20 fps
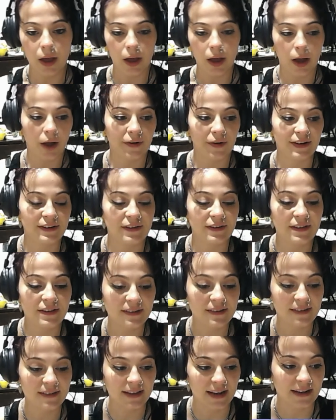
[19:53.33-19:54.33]
All right, so this
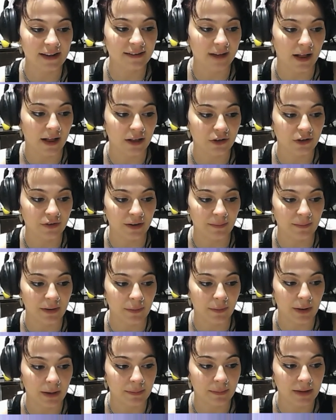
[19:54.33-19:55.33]
is the next college family
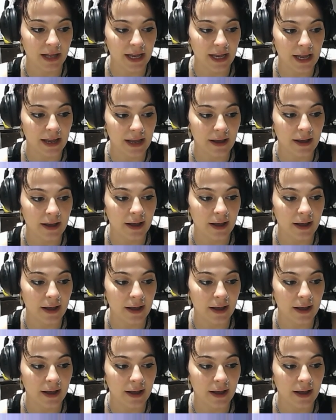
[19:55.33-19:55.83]
we are playing.